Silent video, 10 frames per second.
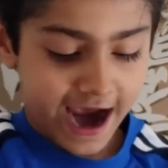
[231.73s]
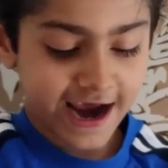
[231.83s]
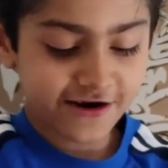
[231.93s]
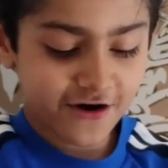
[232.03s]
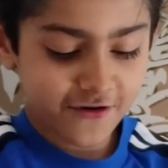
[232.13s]

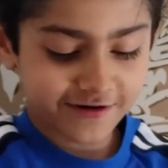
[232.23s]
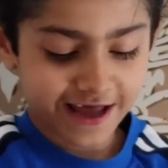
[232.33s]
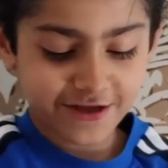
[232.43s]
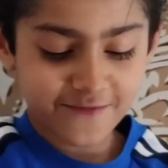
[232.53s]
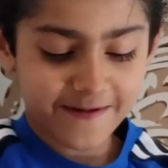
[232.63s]
I know.
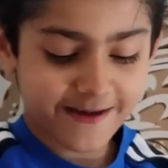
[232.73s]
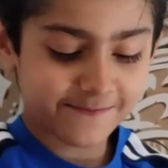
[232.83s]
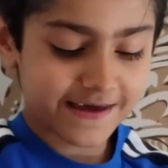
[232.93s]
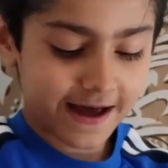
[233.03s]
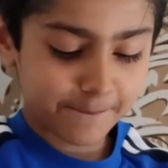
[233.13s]
Can you buy
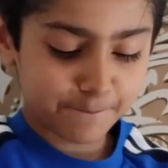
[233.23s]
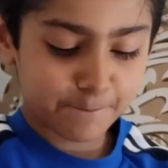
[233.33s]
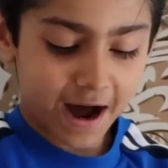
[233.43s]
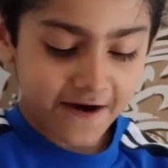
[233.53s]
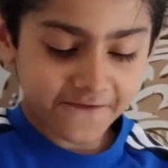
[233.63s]
me a
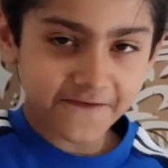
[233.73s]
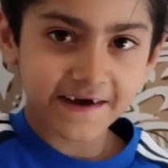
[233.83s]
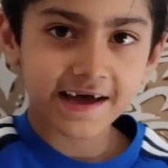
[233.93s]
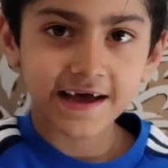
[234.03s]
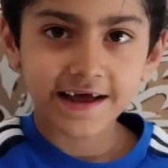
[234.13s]
puff?
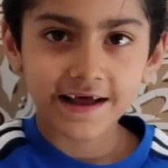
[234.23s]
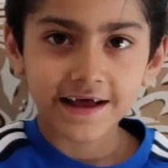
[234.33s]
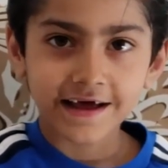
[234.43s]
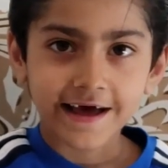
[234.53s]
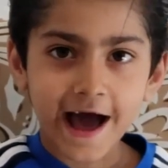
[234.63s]

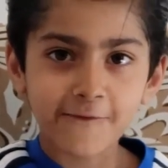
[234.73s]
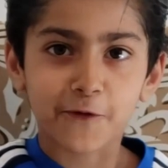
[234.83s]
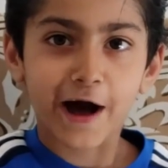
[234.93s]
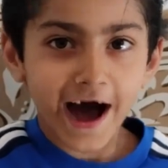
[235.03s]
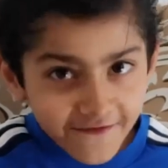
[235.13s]
I
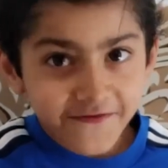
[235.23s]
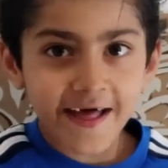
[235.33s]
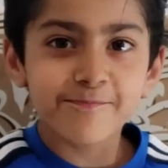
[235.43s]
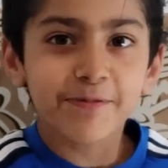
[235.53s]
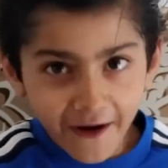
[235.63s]
will huff
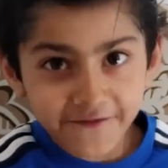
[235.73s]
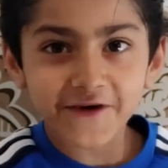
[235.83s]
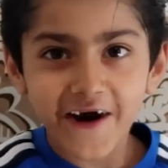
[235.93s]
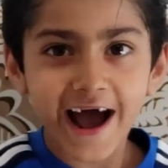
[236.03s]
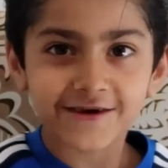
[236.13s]
and
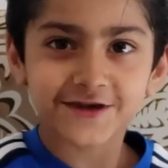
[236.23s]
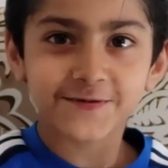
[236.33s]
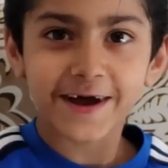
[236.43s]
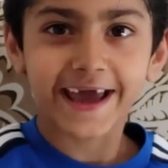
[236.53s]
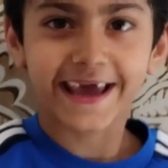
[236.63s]
puff your
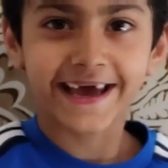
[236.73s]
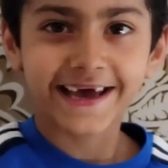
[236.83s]
house away.